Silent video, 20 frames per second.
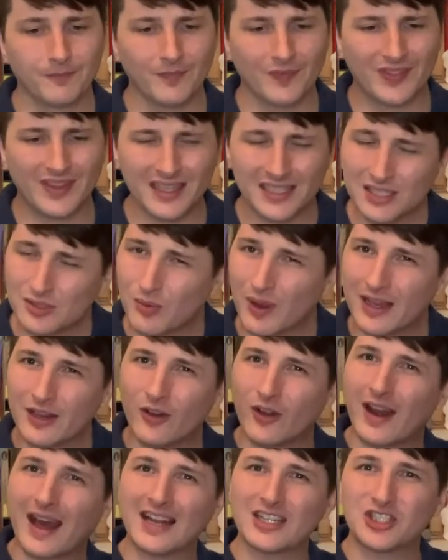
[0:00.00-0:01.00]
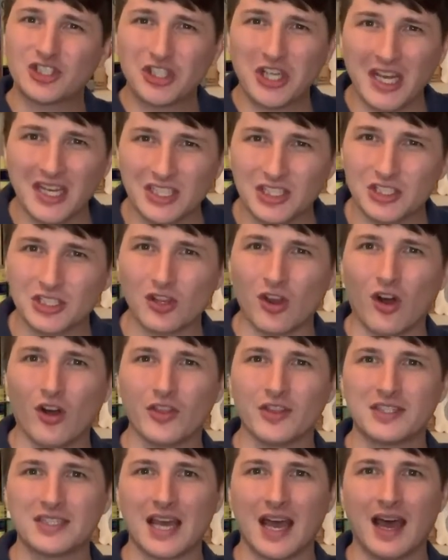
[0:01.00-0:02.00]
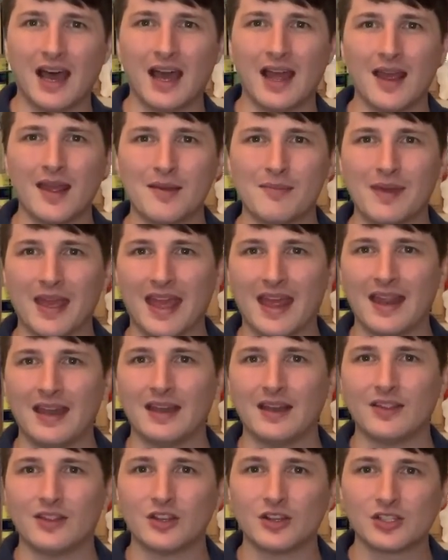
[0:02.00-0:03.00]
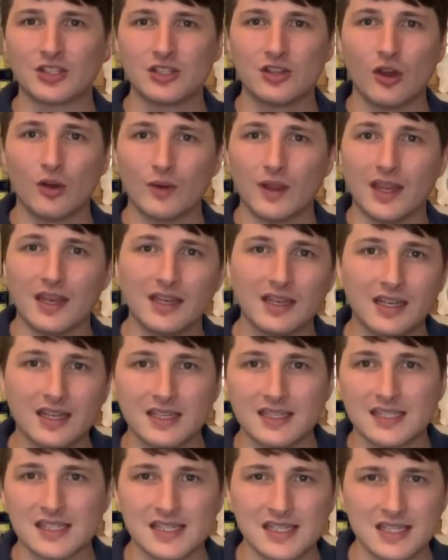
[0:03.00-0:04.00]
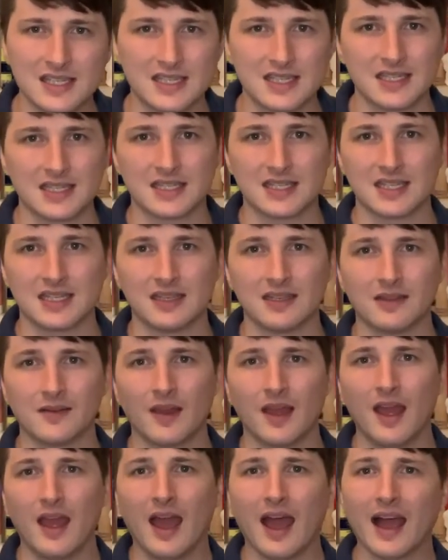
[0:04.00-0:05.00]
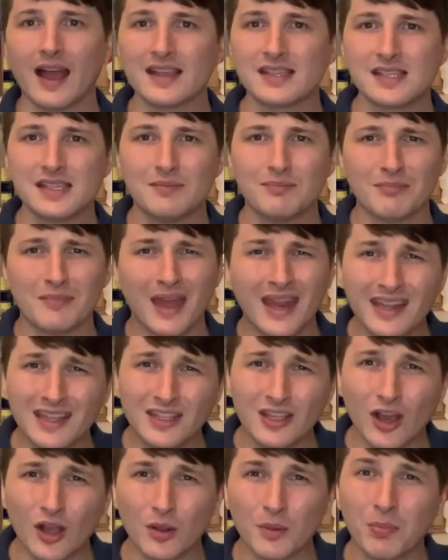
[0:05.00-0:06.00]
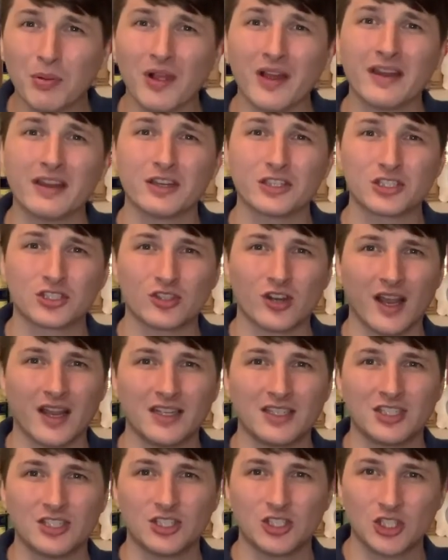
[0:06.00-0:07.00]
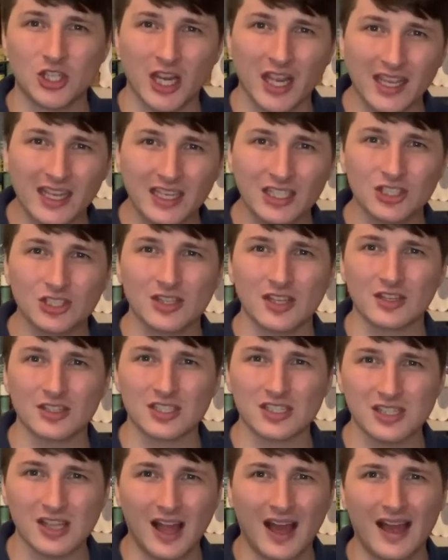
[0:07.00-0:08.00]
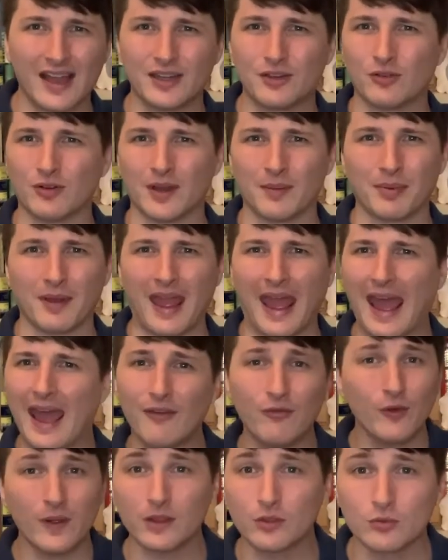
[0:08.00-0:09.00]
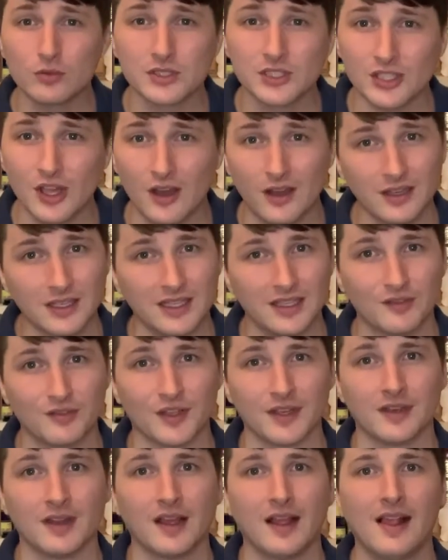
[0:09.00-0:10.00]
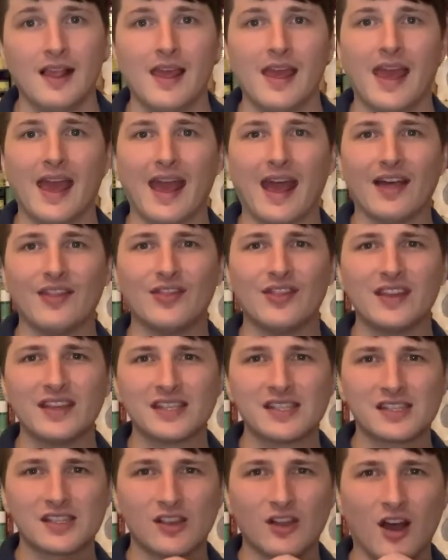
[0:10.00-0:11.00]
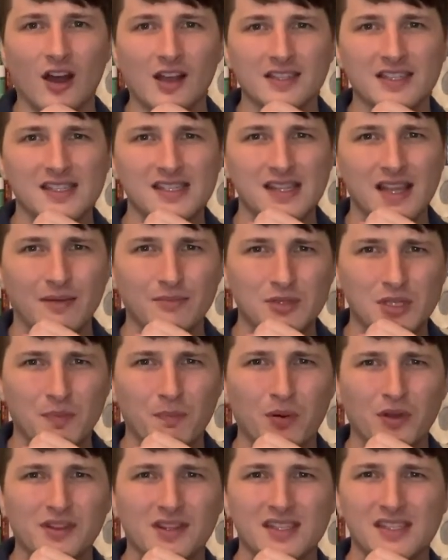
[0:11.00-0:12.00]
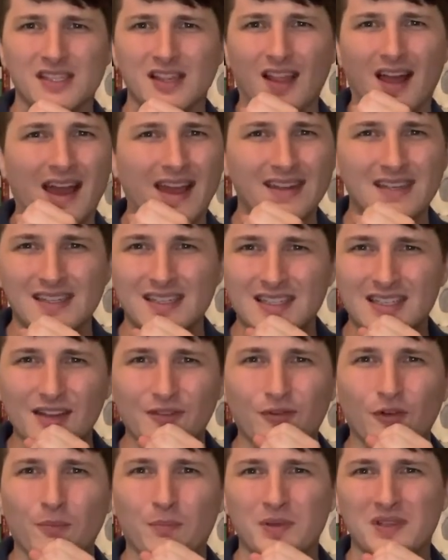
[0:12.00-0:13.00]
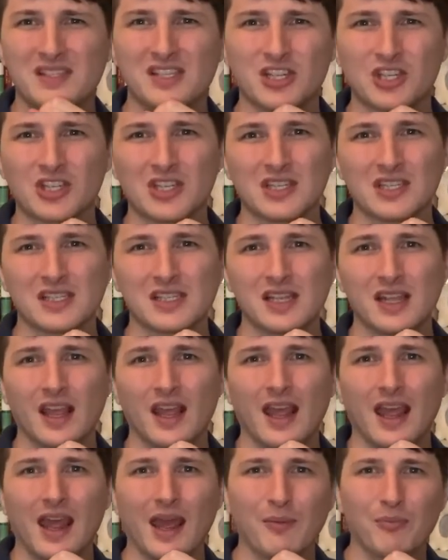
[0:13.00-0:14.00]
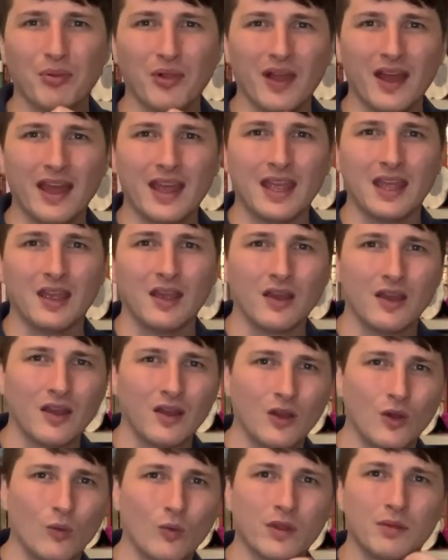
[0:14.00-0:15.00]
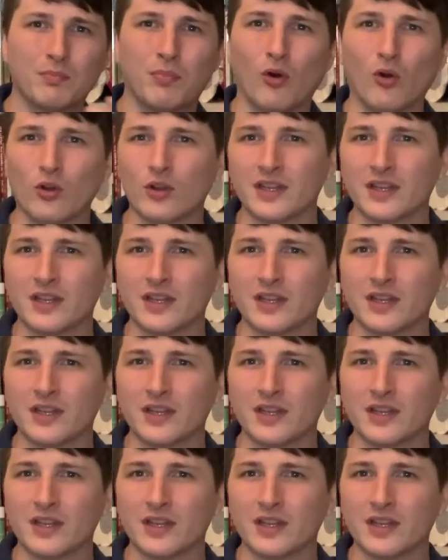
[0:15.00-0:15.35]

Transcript: This way you're not changing all the time and there's no inconsistency. I see many young players trying to change their slide grip halfway through a song even, and this causes them to put the slide in different positions and play with poor